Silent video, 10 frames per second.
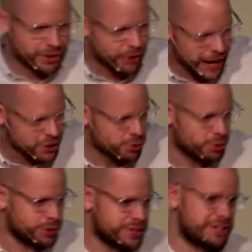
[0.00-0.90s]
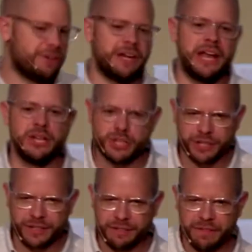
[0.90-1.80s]
gradual
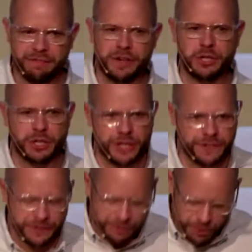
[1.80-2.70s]
deterioration of the functions of